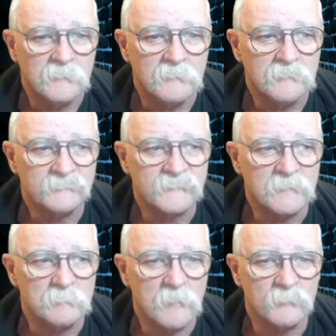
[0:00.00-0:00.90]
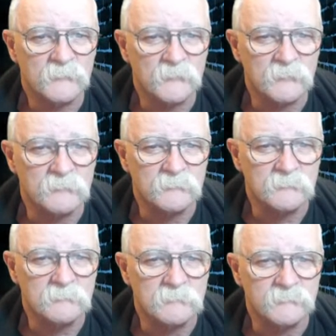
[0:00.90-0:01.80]
I'll have to come up with a
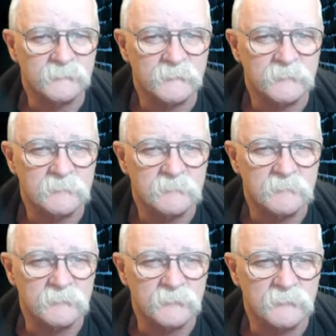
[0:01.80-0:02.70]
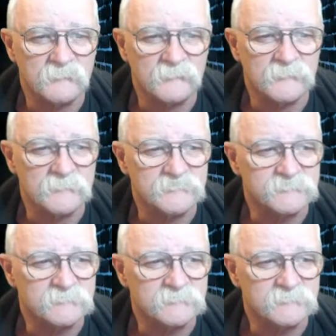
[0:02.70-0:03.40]
good thing you're going to do for this.